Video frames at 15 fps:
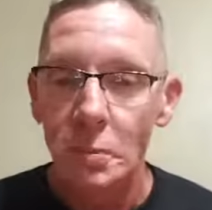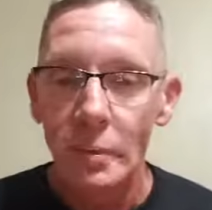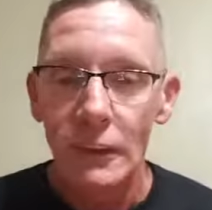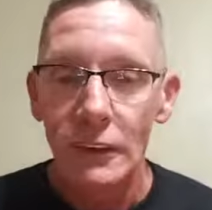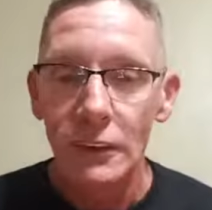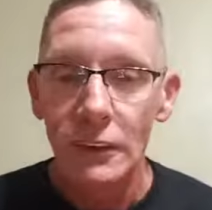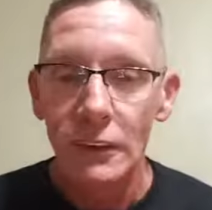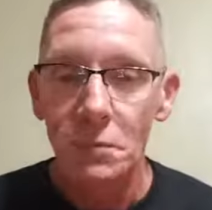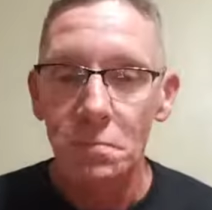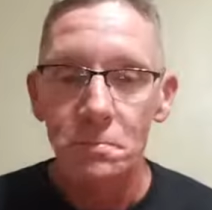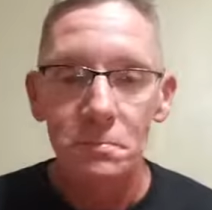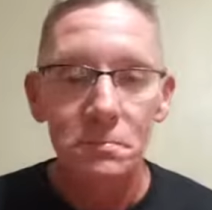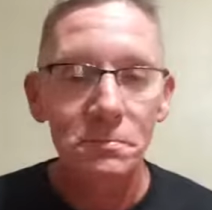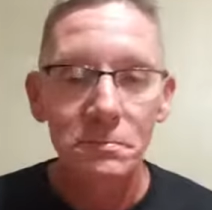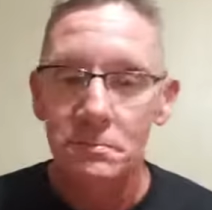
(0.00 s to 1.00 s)
he
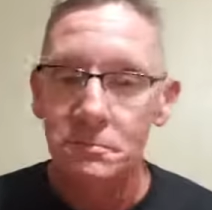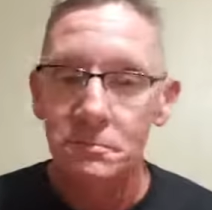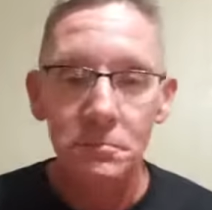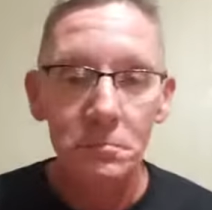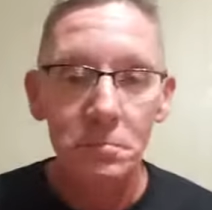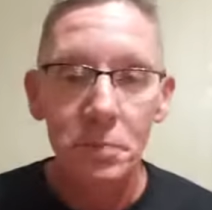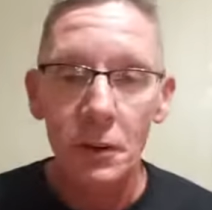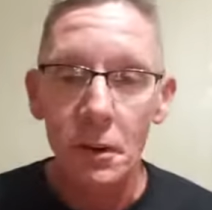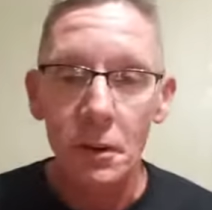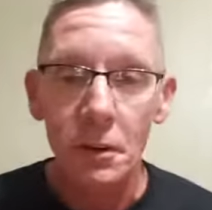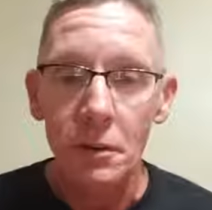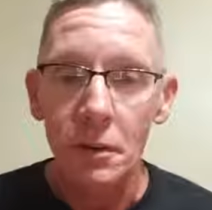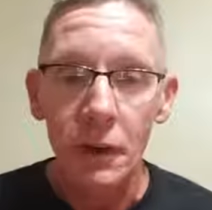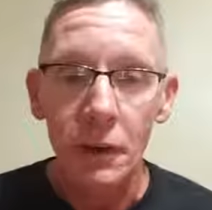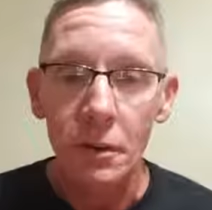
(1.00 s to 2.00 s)
put
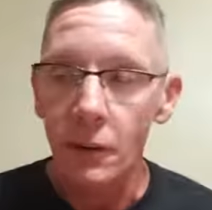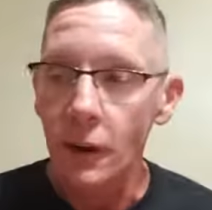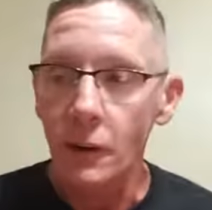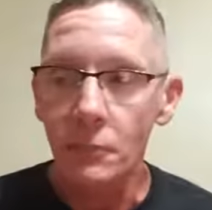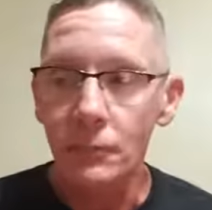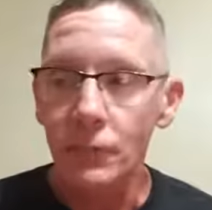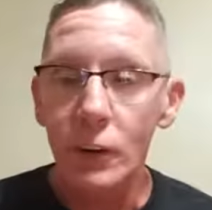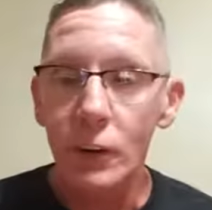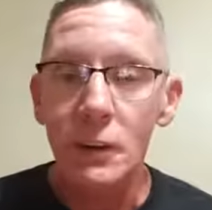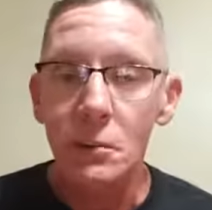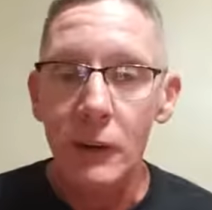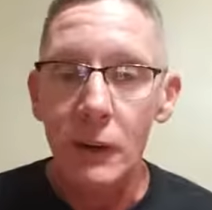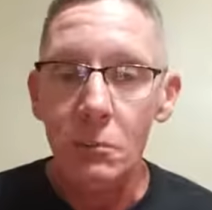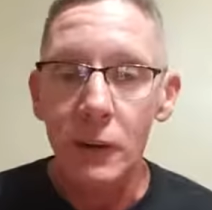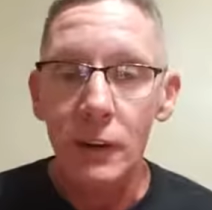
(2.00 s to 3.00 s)
a, a, a foot in
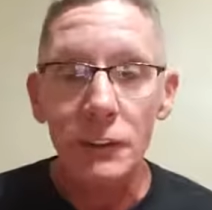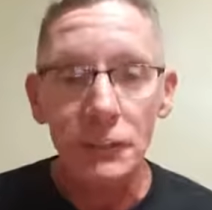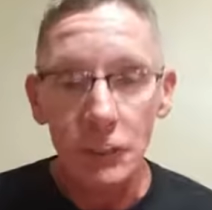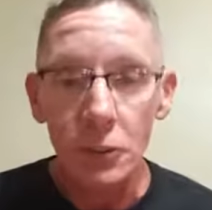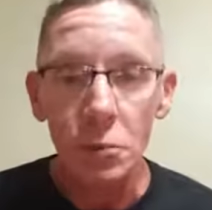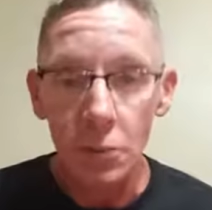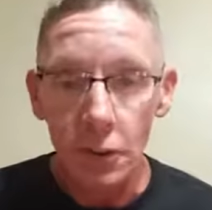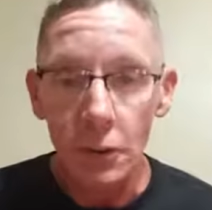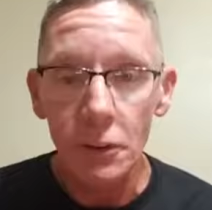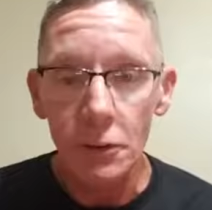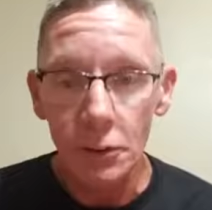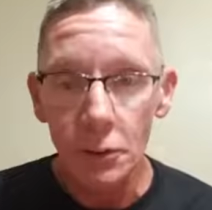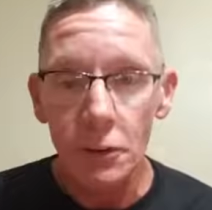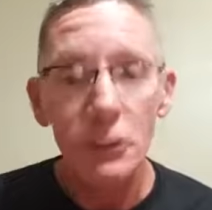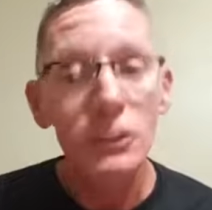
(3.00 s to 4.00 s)
my butt and says, "We're gonna
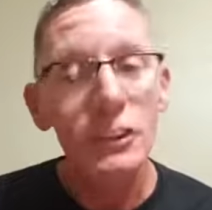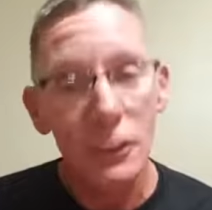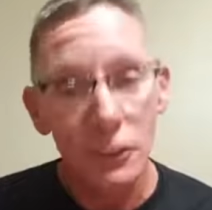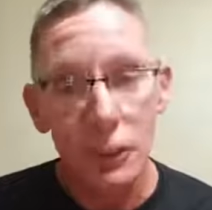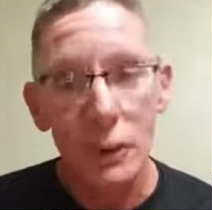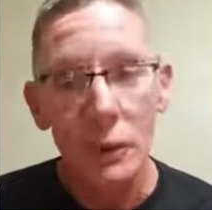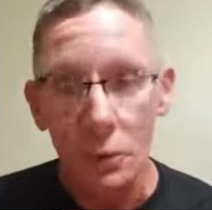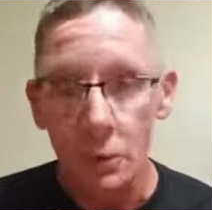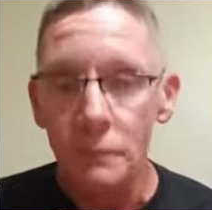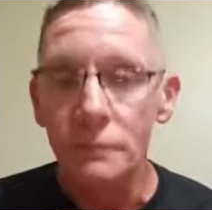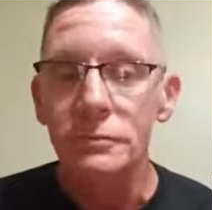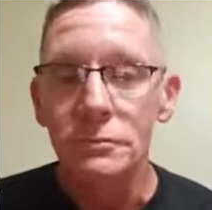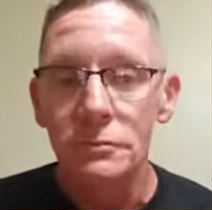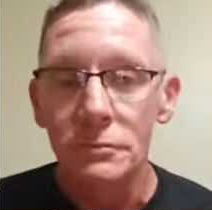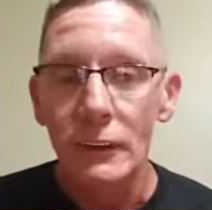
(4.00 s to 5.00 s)
do this. Let's go."
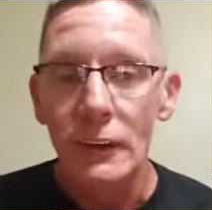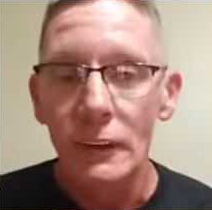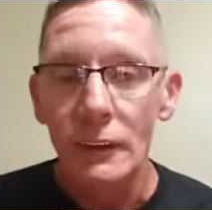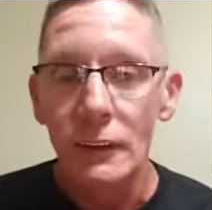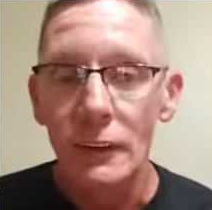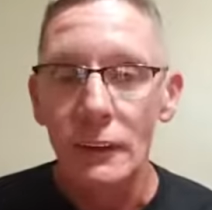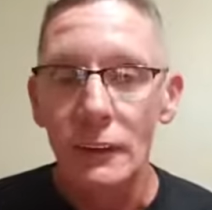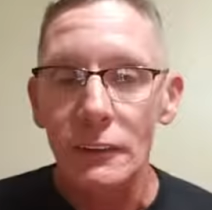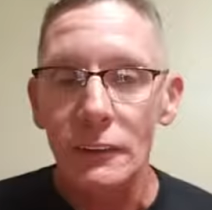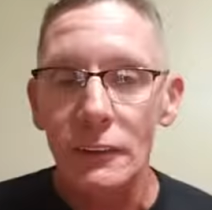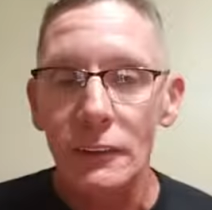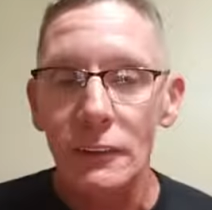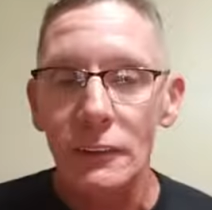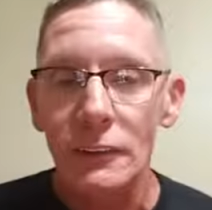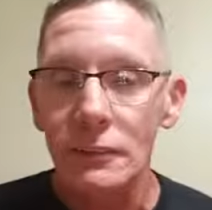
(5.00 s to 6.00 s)
That's... And
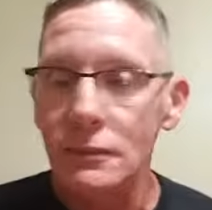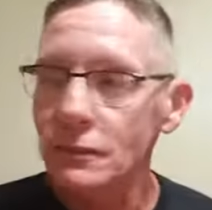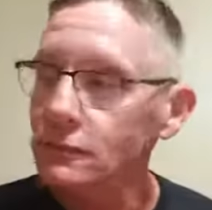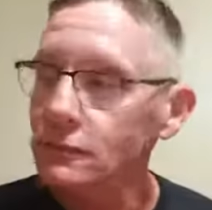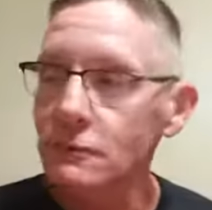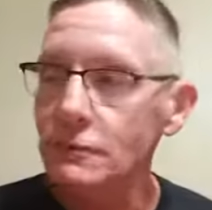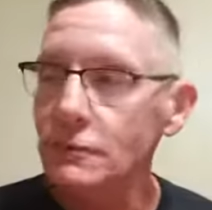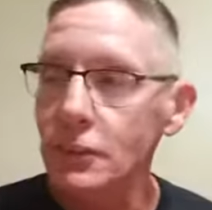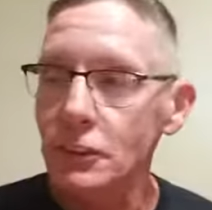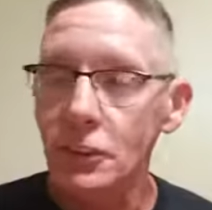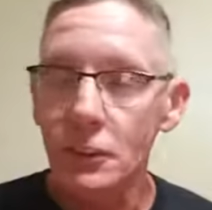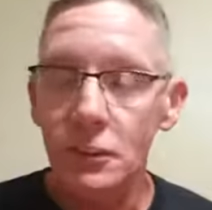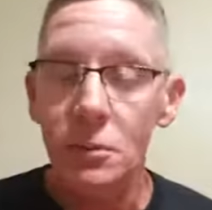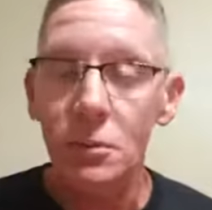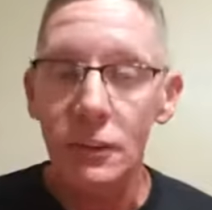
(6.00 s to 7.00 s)
uh, I'll tell
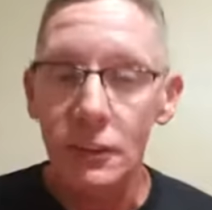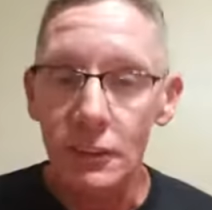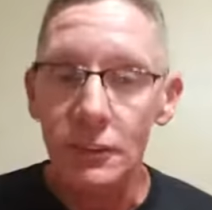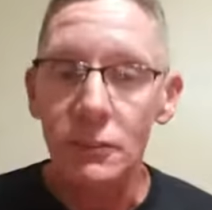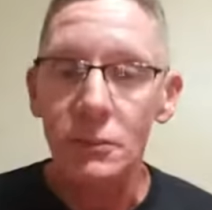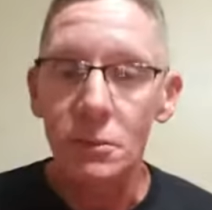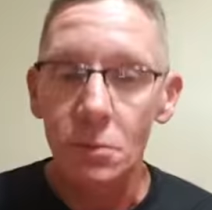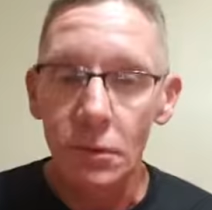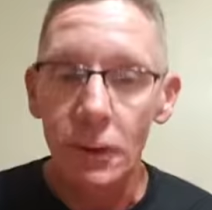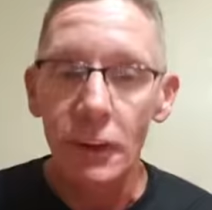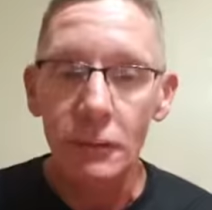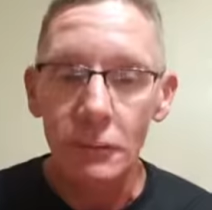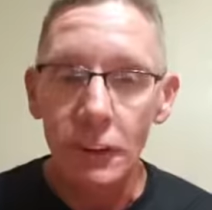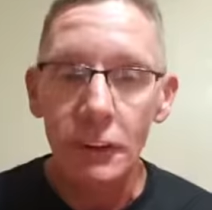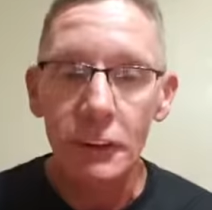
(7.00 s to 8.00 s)
you what,
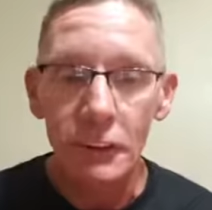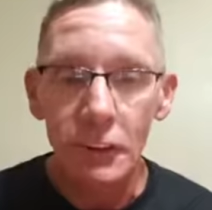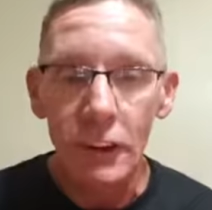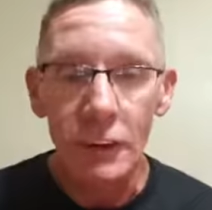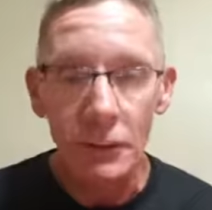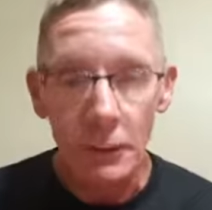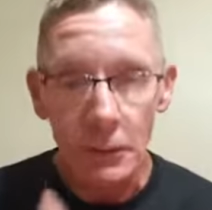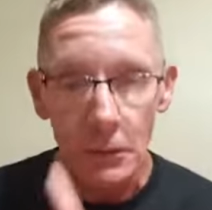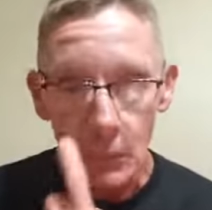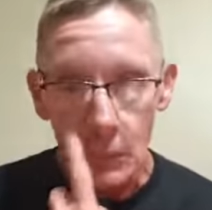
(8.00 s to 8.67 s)
I'm very excited.